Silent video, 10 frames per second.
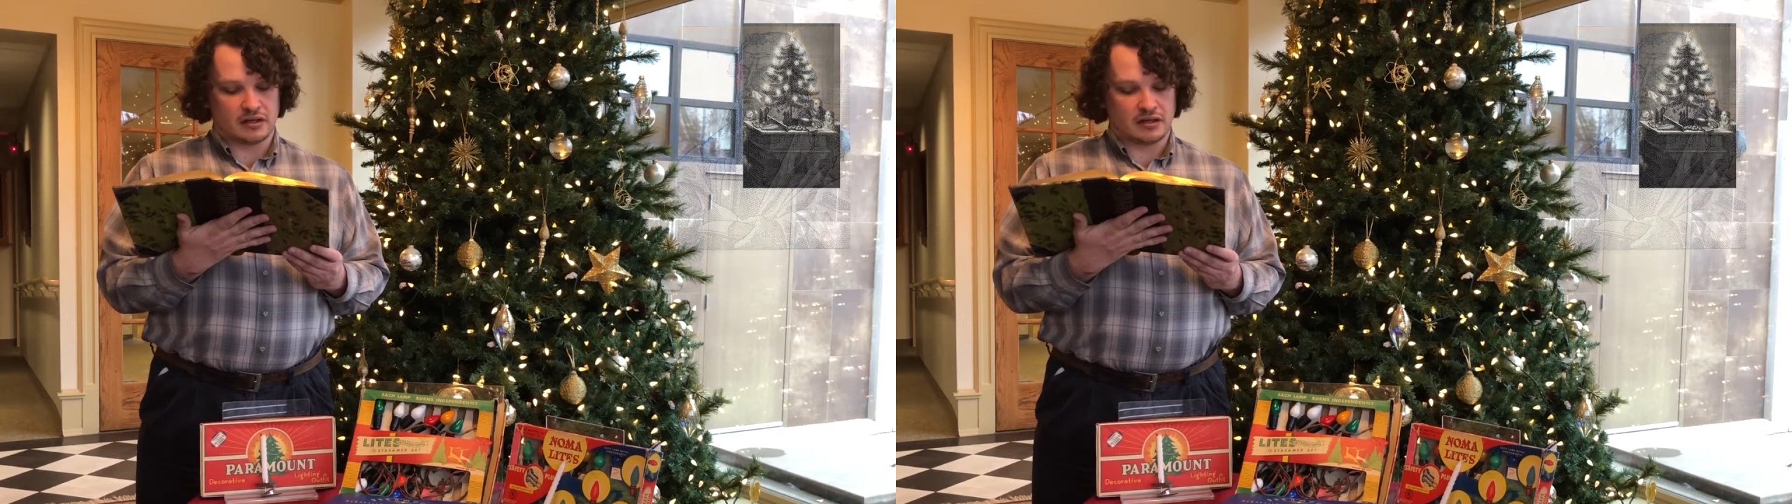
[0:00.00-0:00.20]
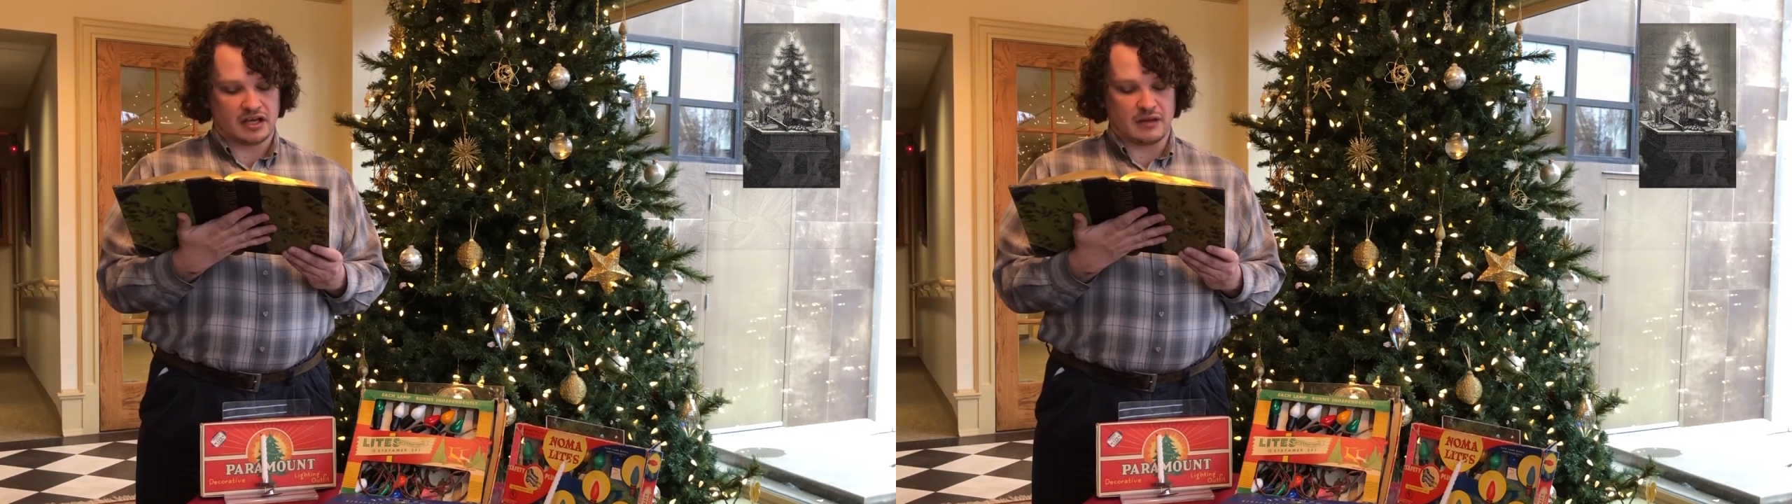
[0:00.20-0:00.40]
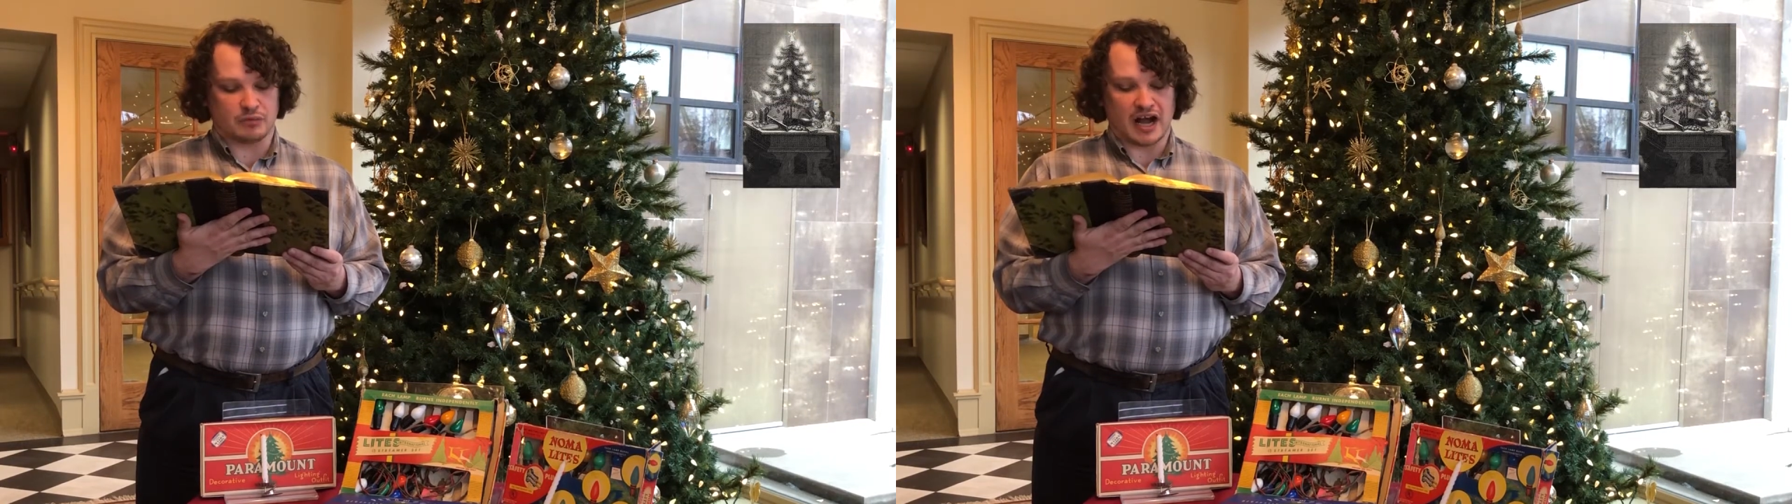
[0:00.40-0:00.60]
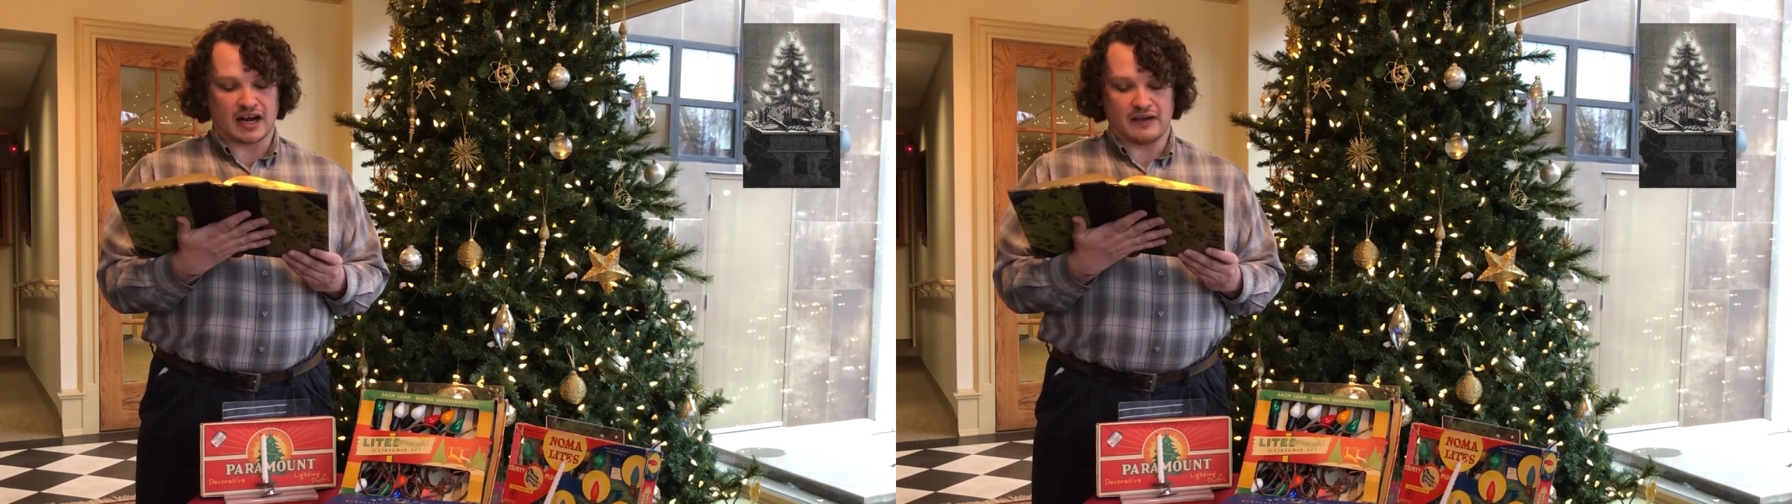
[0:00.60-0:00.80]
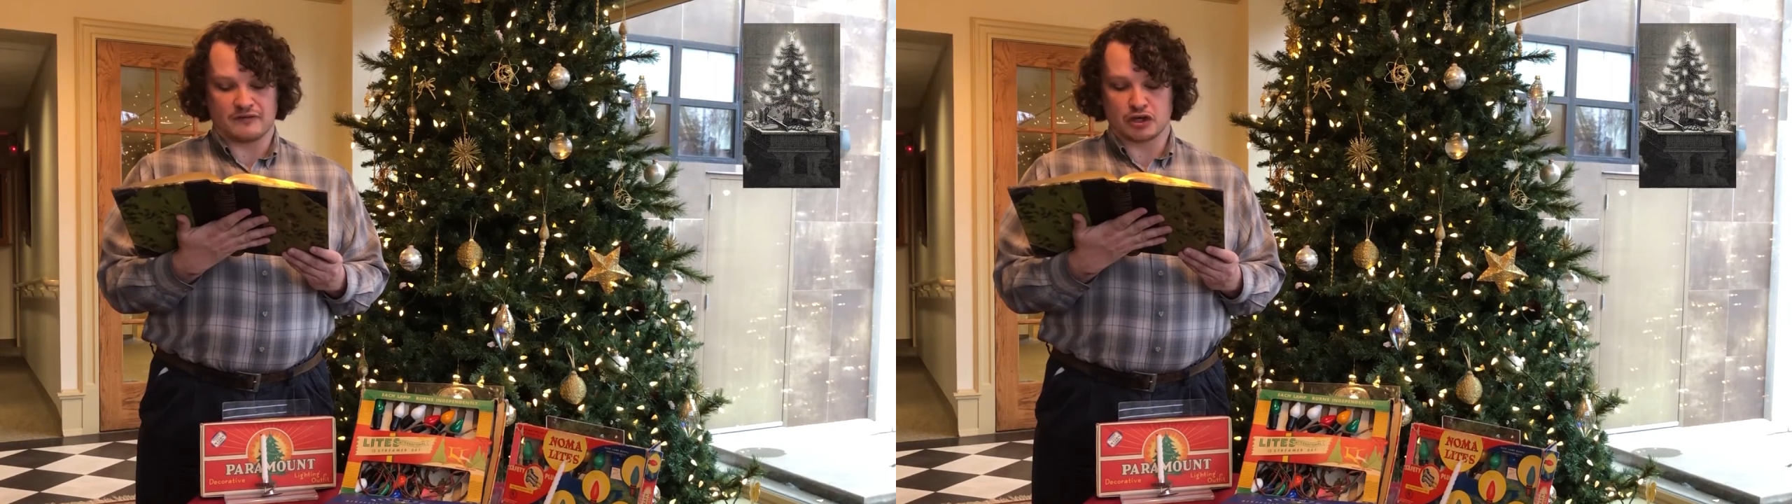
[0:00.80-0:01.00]
He brought
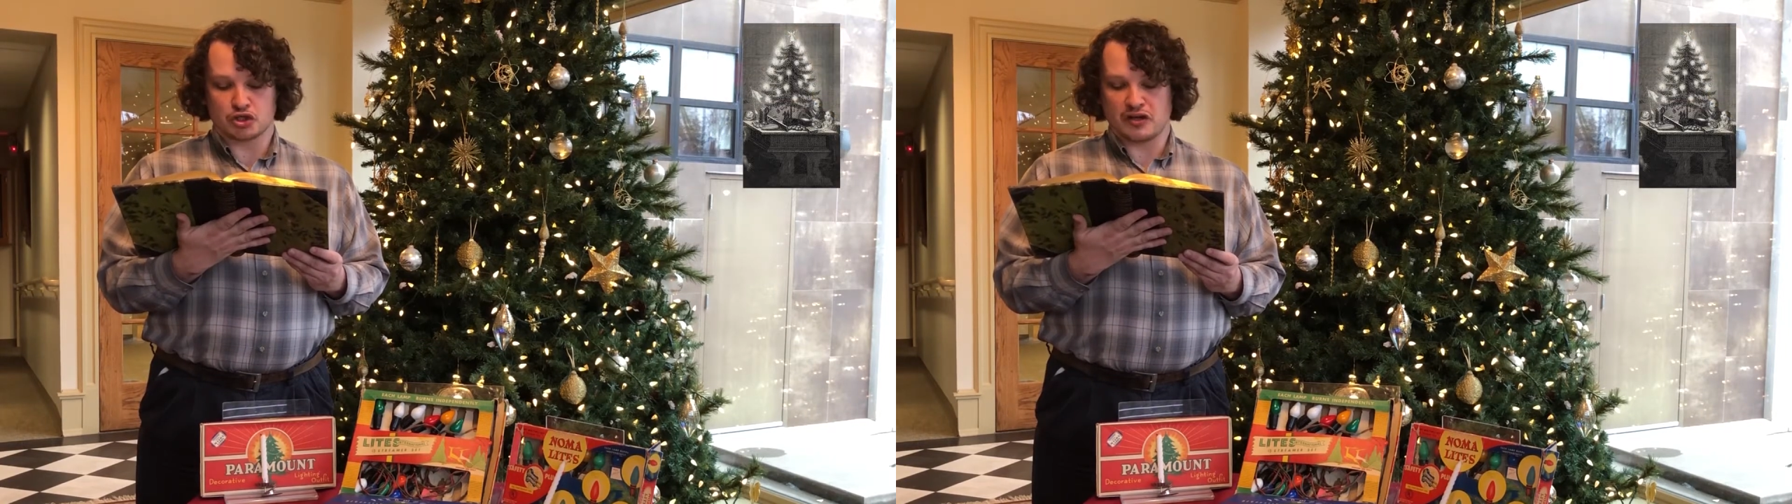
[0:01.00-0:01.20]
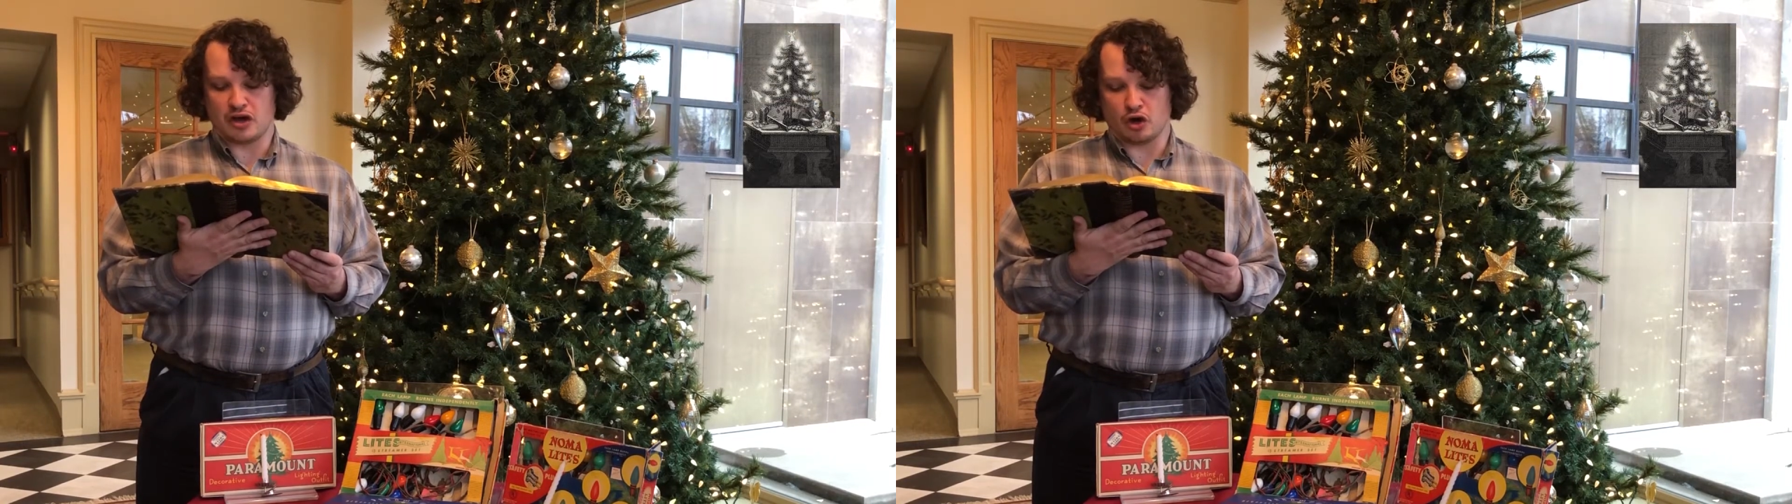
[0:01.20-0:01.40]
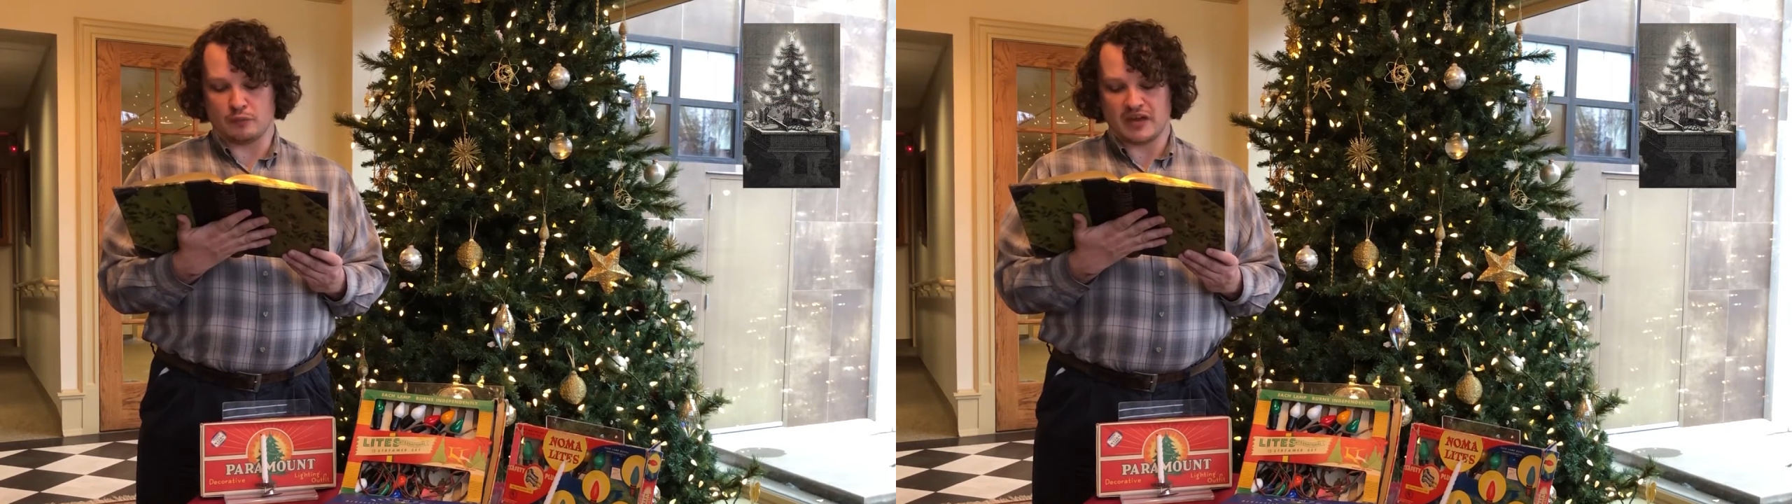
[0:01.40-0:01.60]
a fir tree home